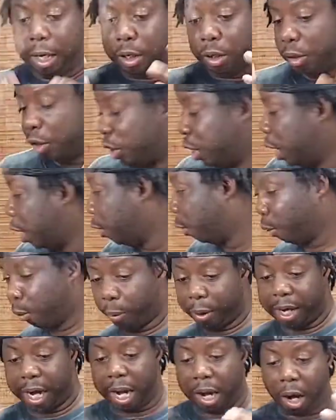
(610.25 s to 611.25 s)
So, we
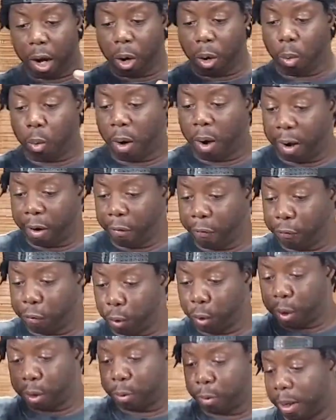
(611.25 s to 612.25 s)
got our water
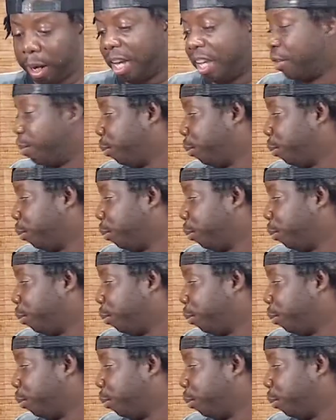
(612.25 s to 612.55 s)
for the rice